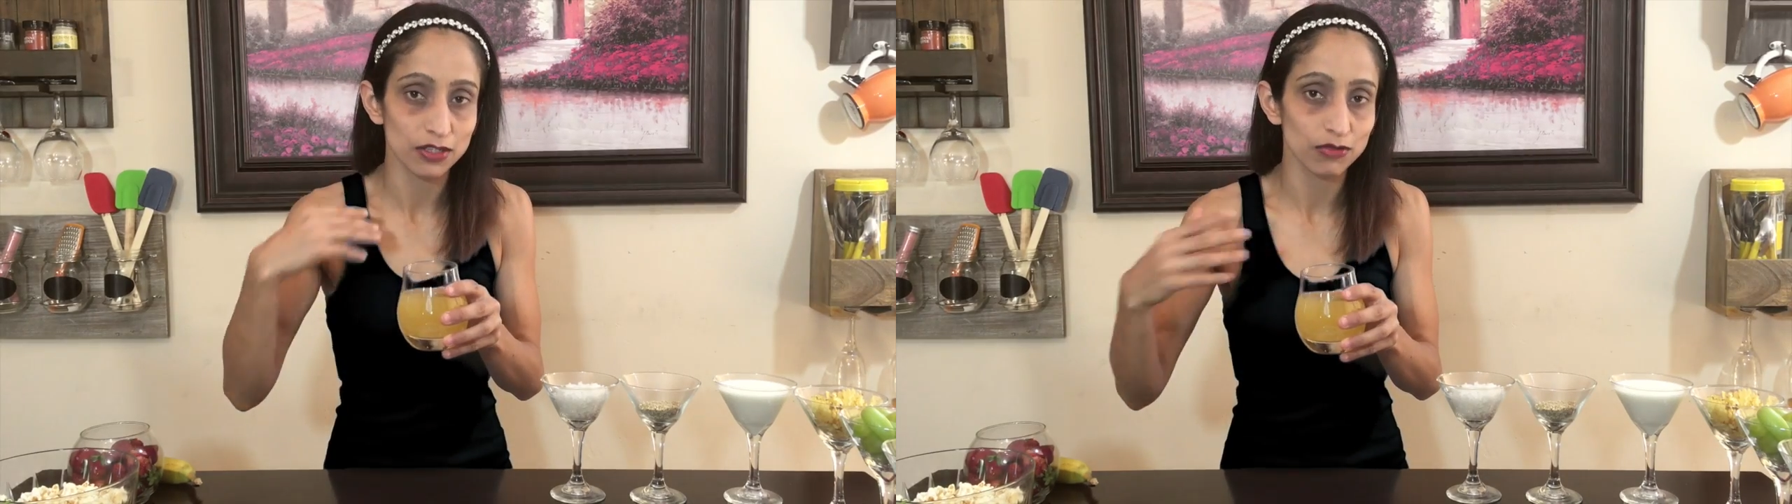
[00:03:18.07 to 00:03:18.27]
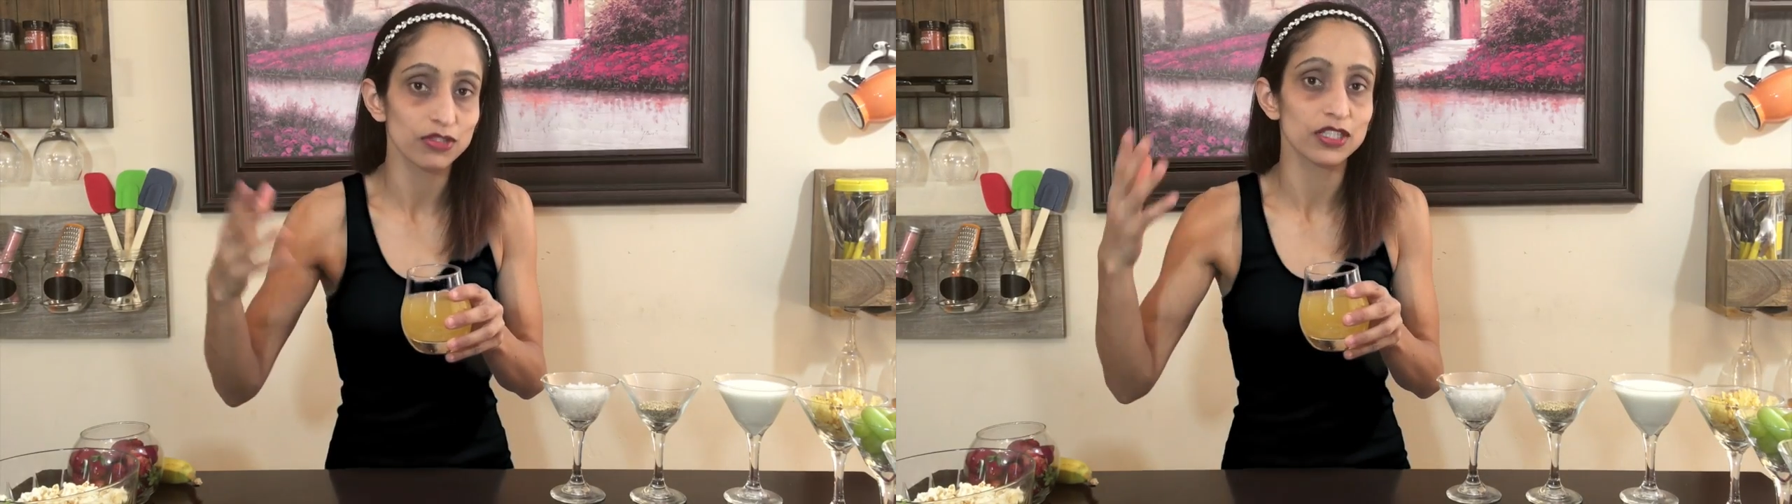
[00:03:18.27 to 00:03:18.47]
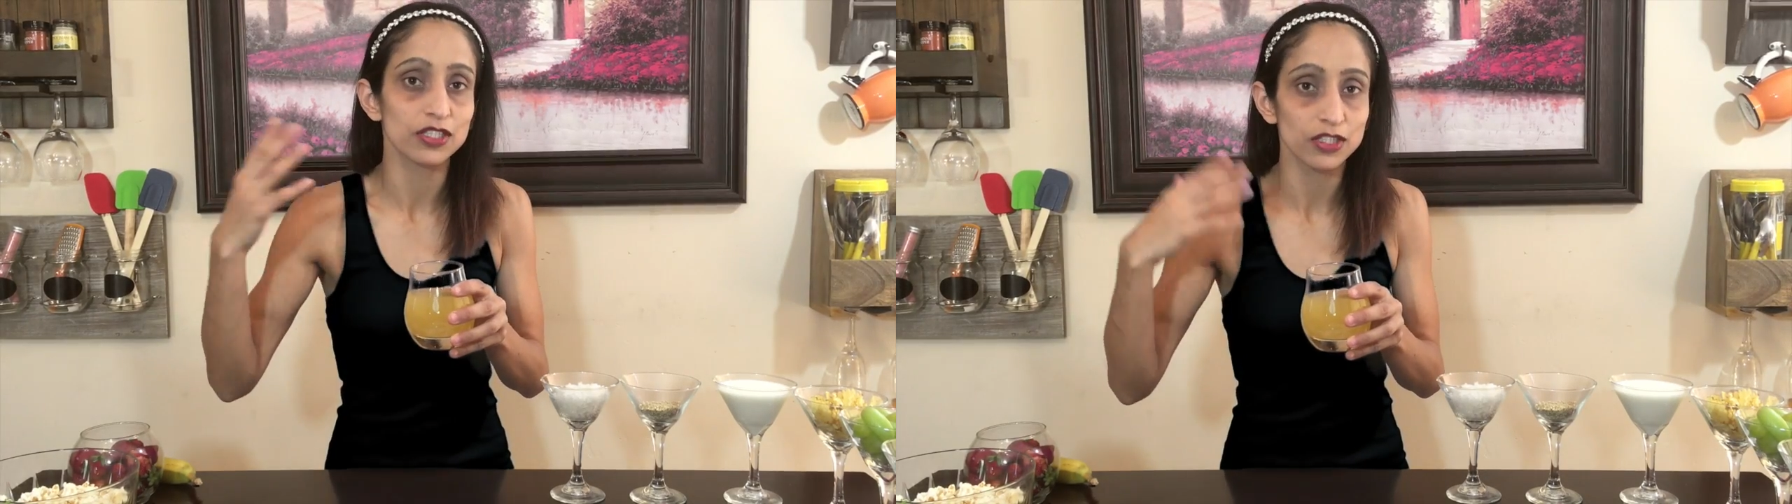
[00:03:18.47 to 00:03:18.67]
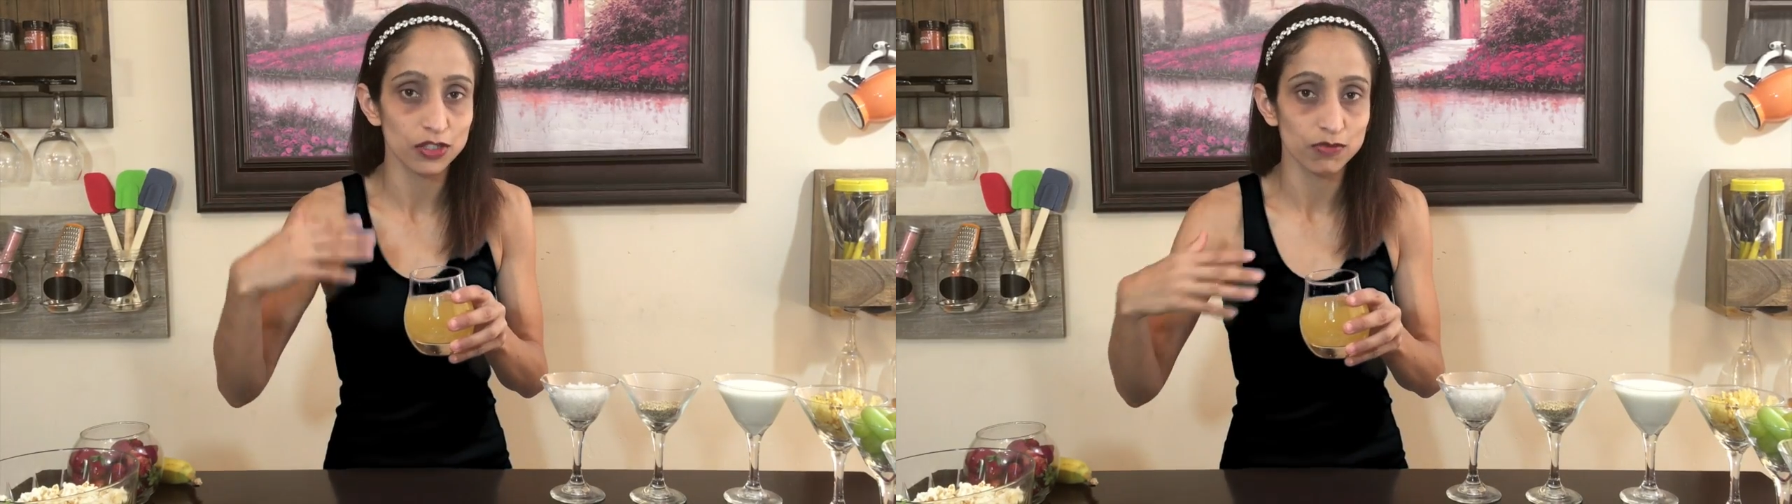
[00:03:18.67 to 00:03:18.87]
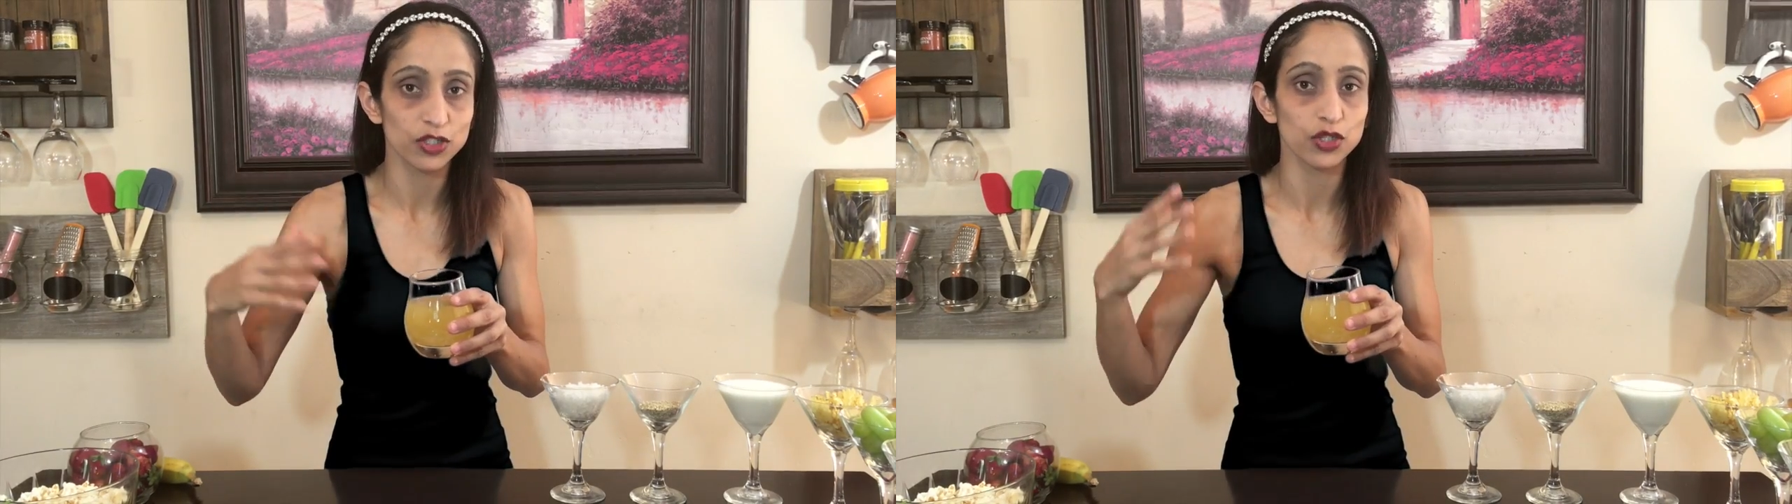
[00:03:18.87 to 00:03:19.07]
don't
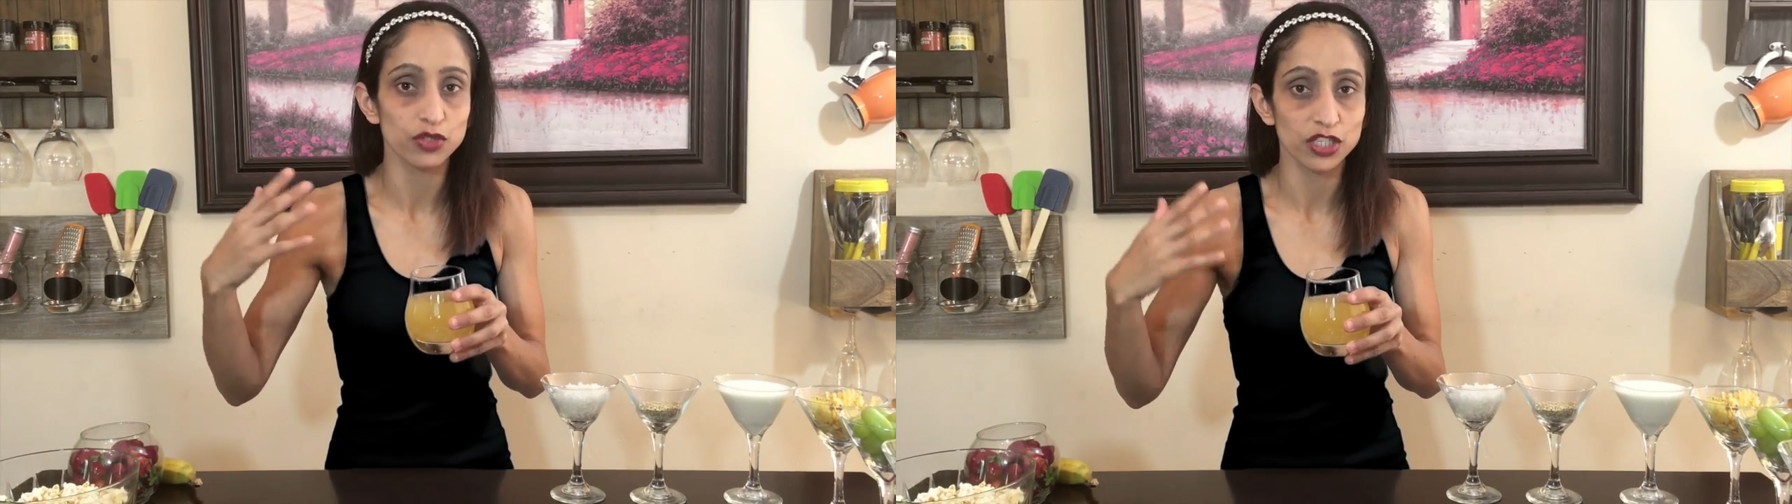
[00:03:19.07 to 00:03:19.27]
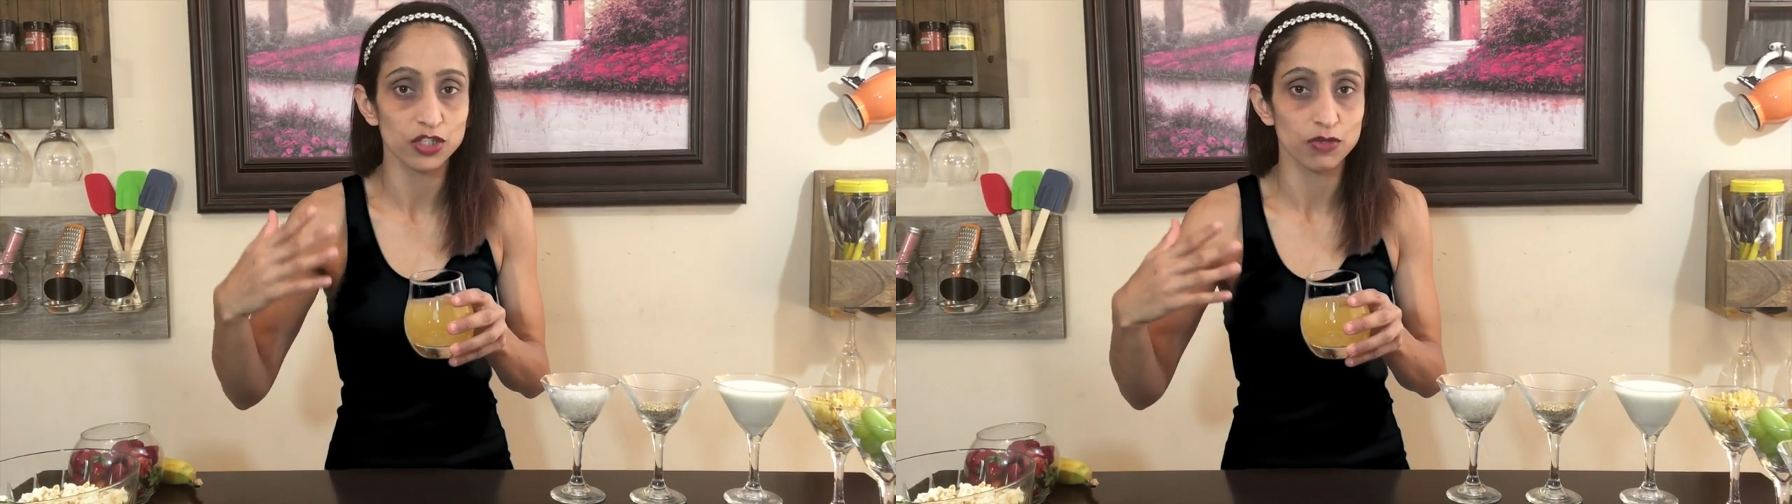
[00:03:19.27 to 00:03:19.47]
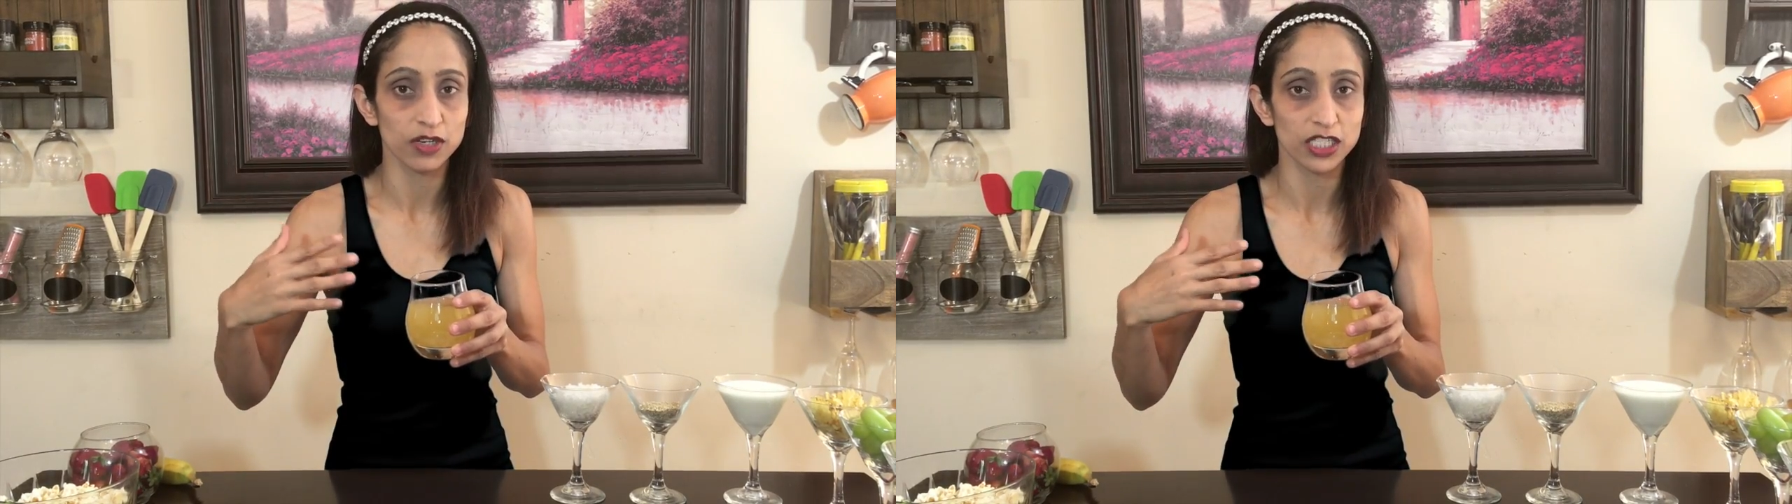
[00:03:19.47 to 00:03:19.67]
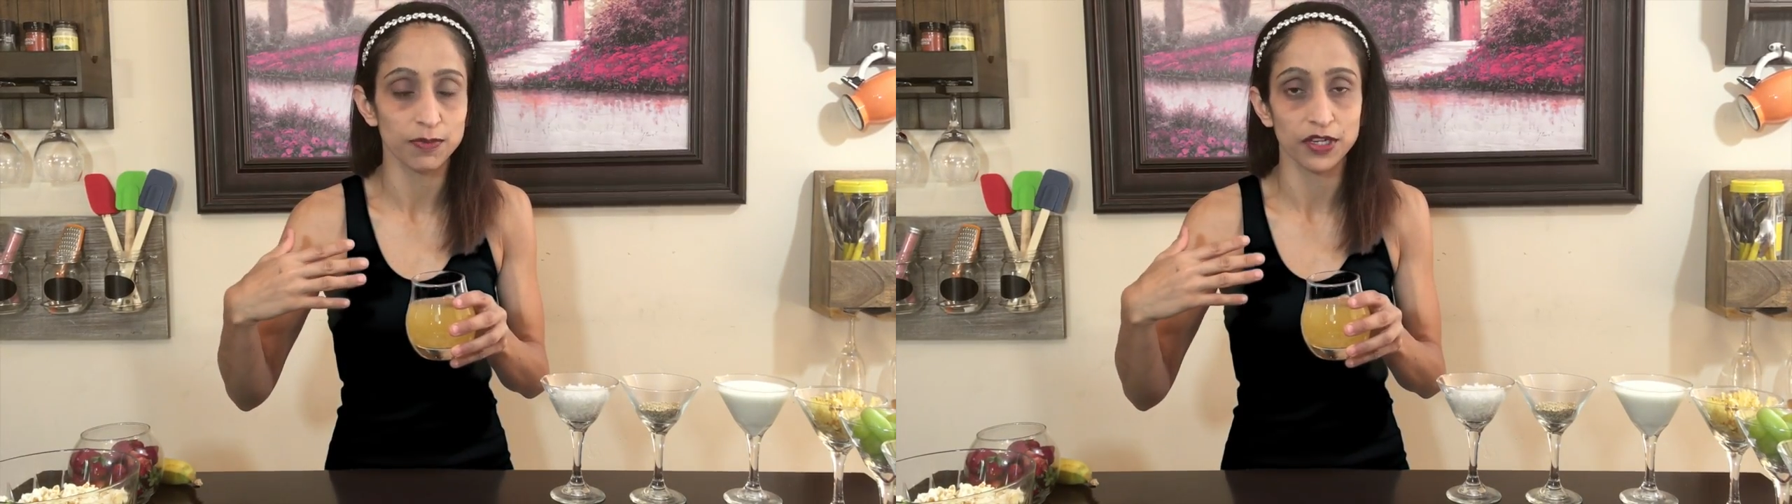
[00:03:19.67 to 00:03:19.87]
consume juices too much,